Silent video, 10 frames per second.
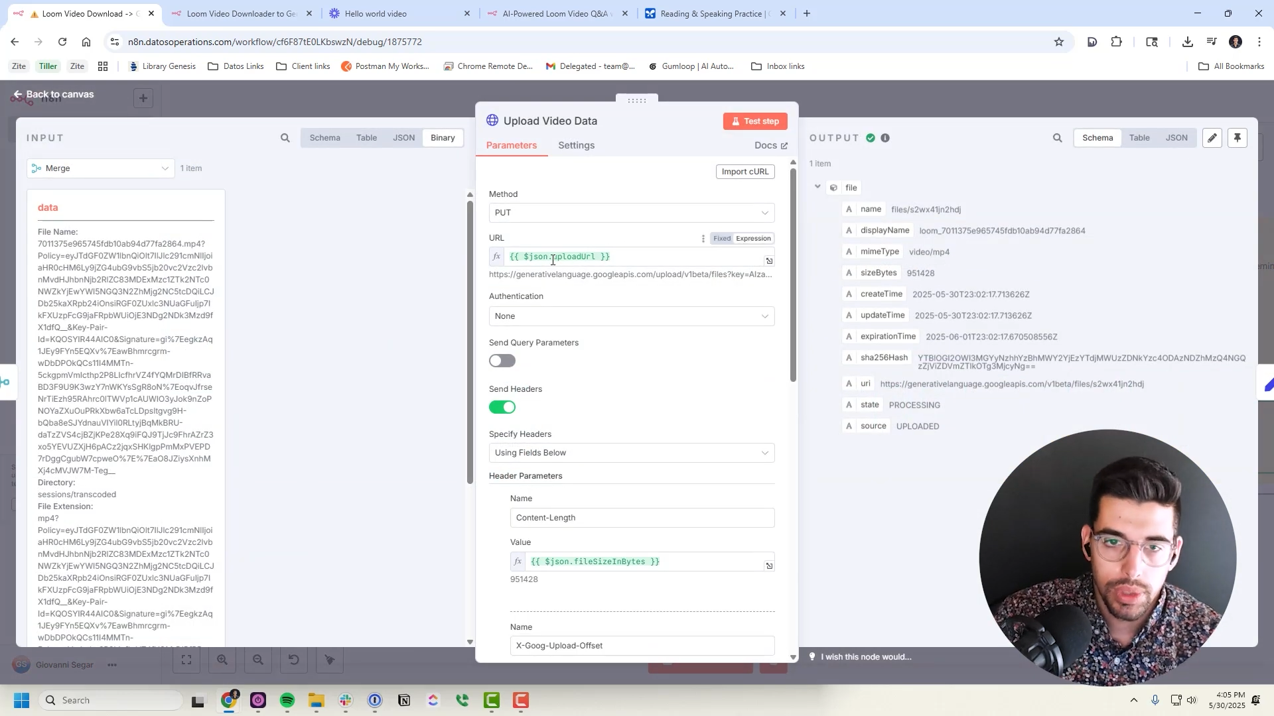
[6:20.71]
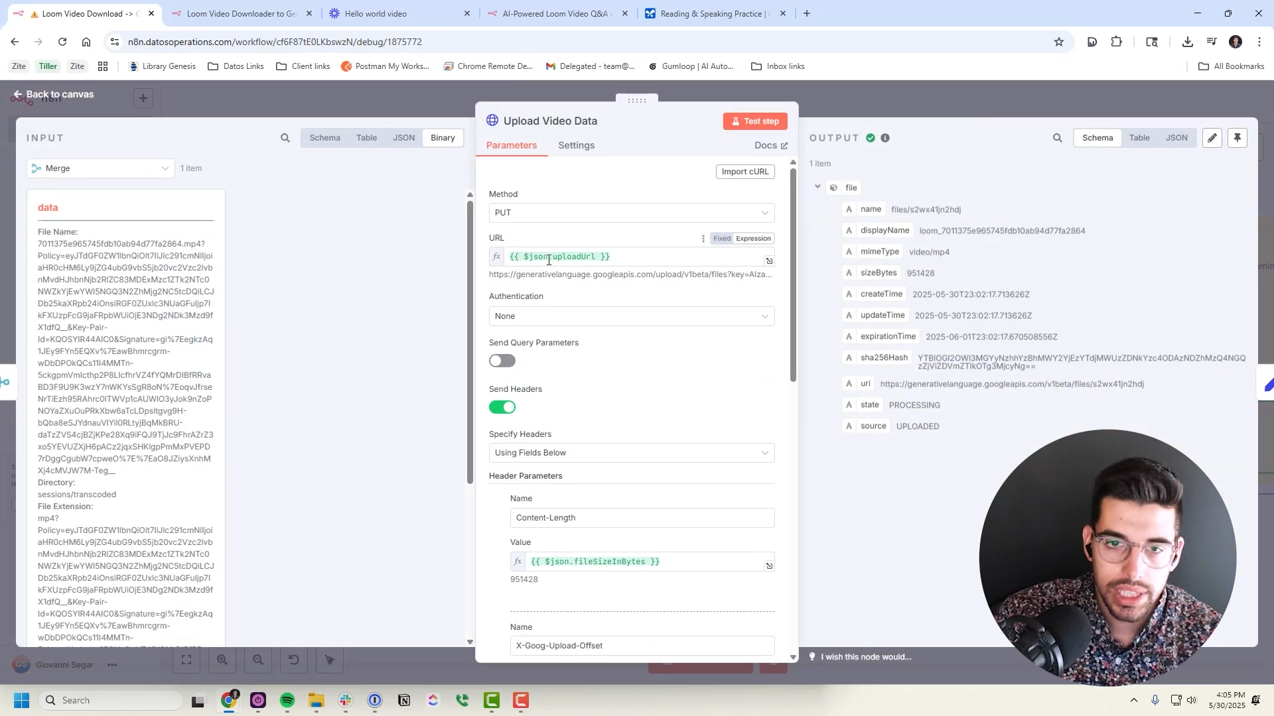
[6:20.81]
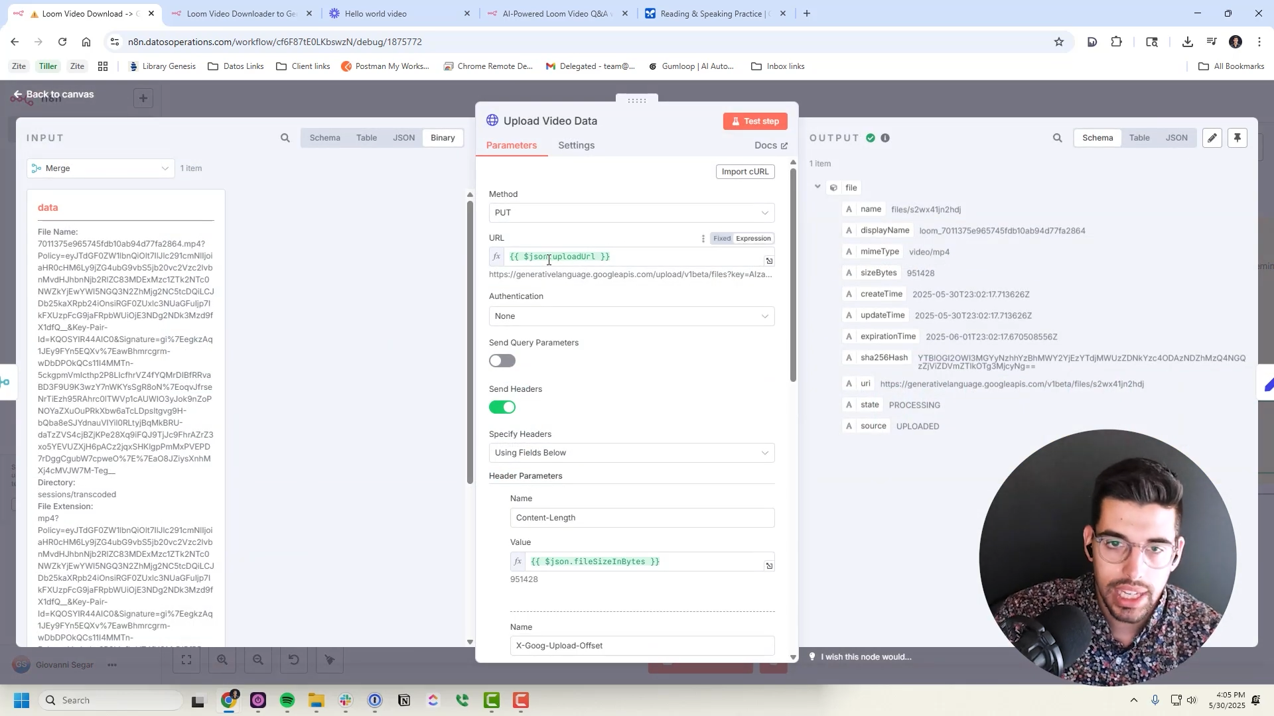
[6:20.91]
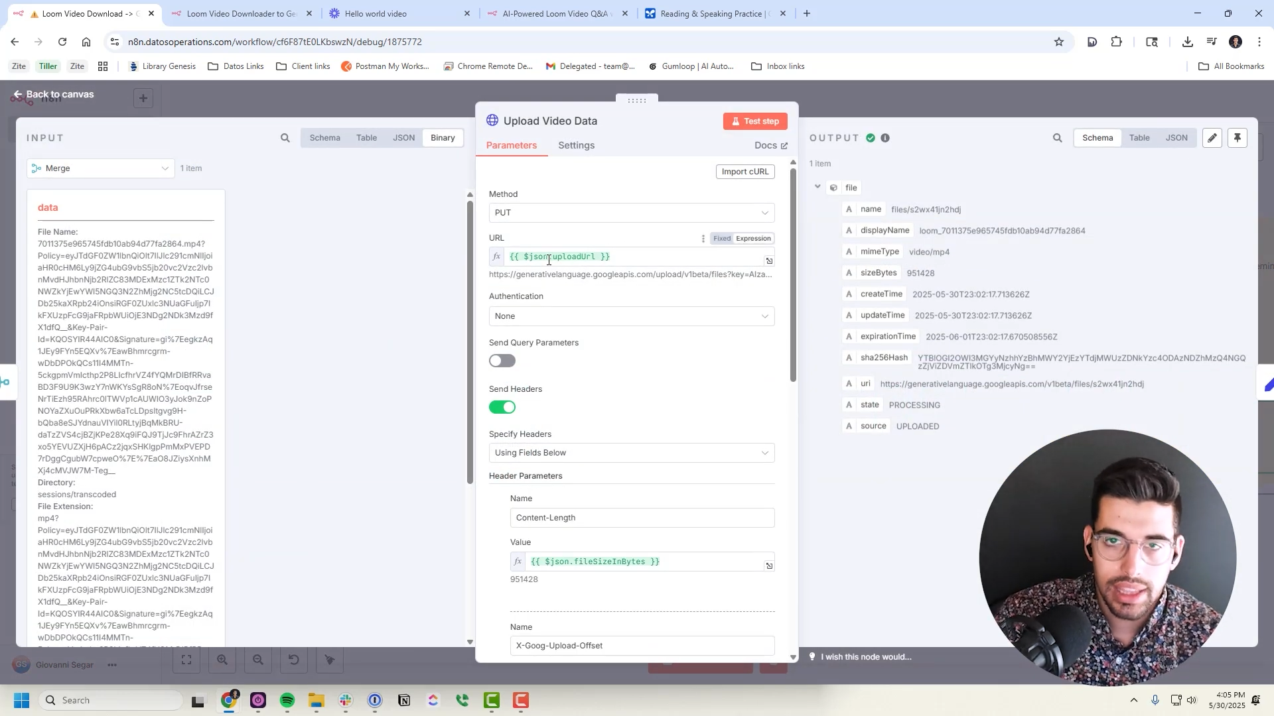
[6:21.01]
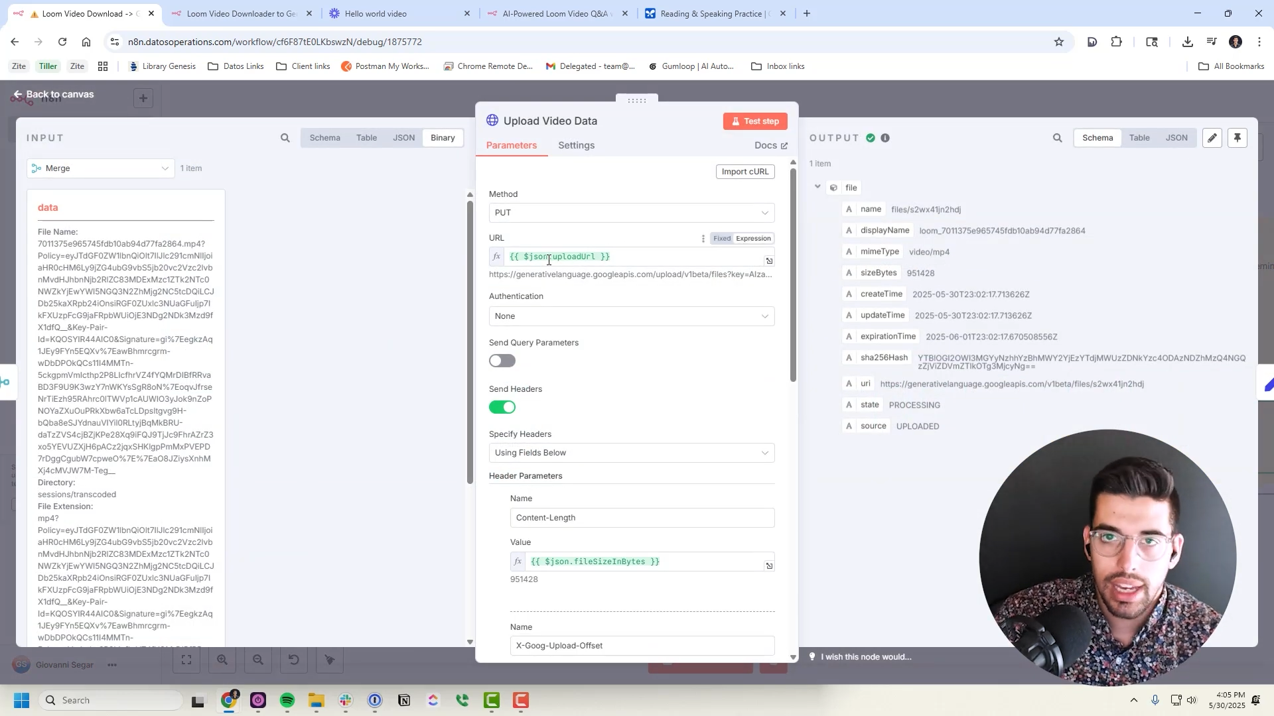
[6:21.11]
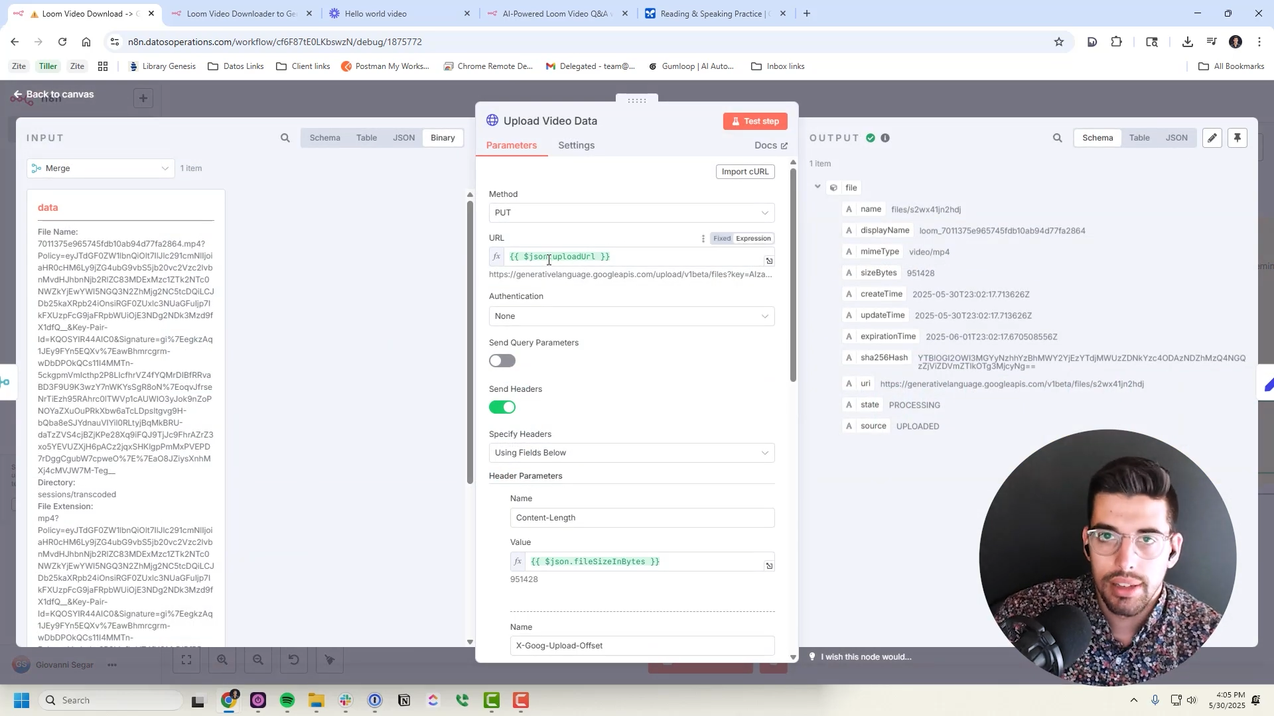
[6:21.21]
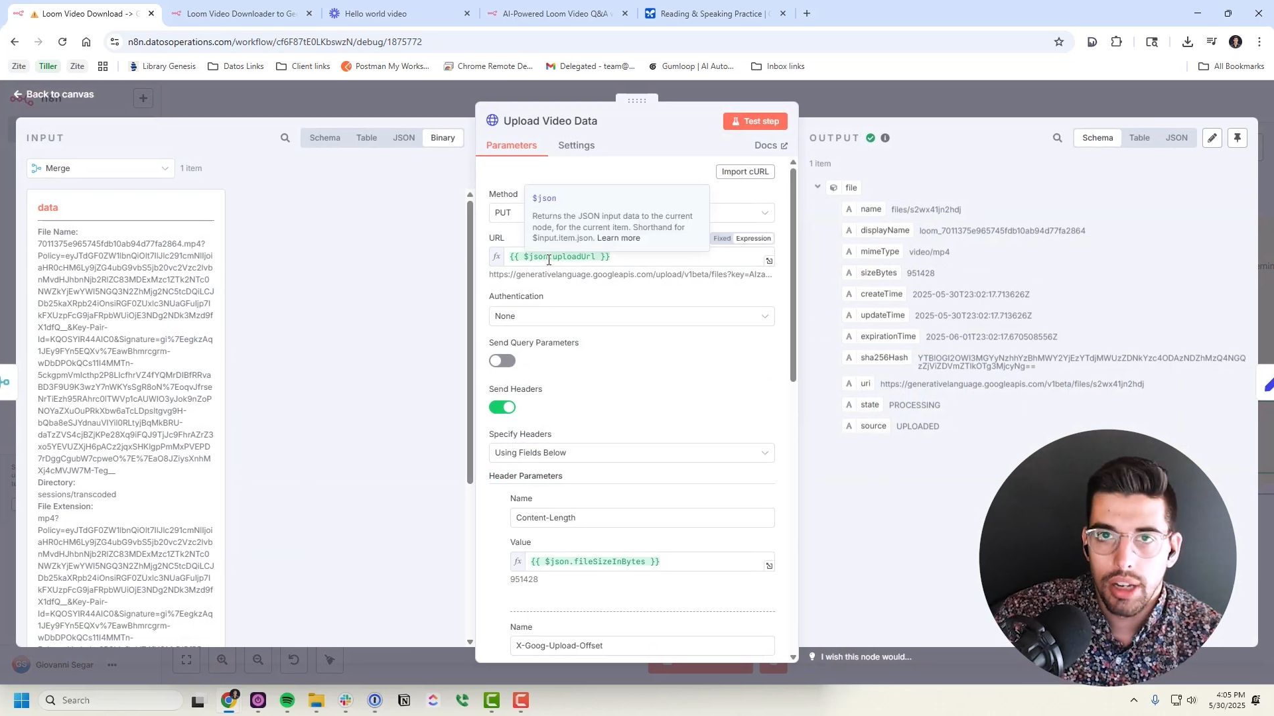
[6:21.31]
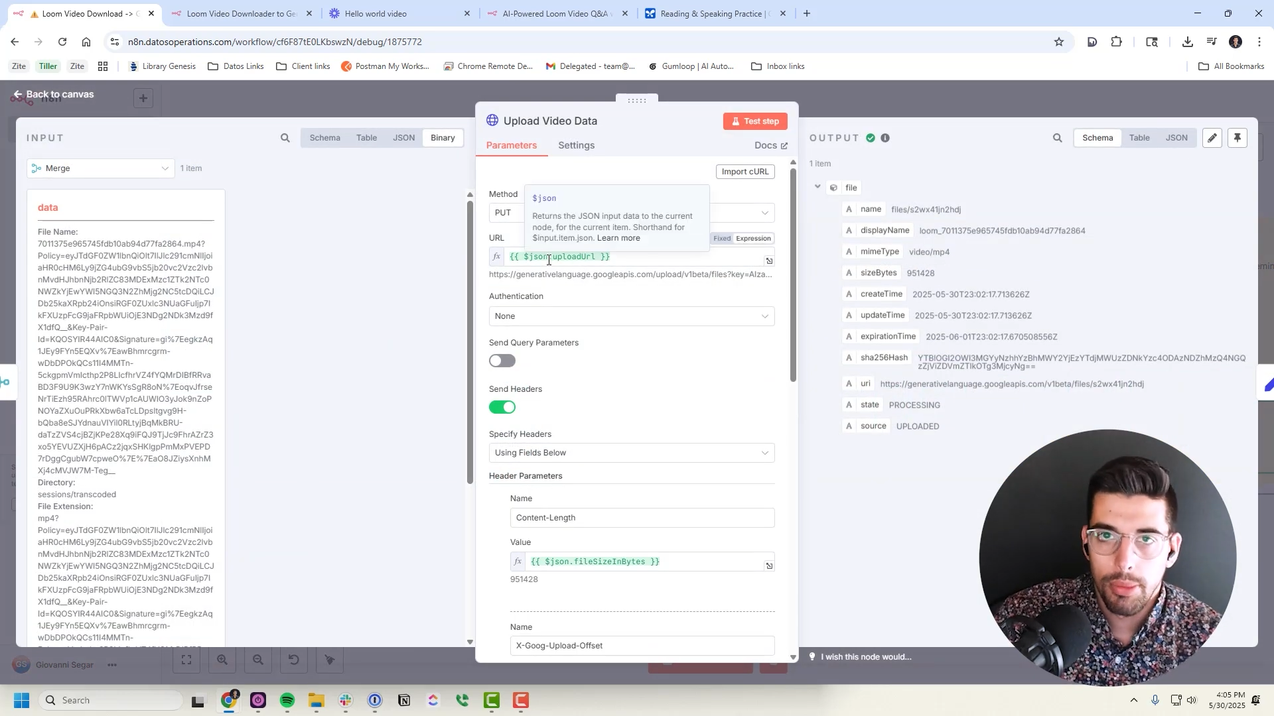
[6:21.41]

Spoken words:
we take that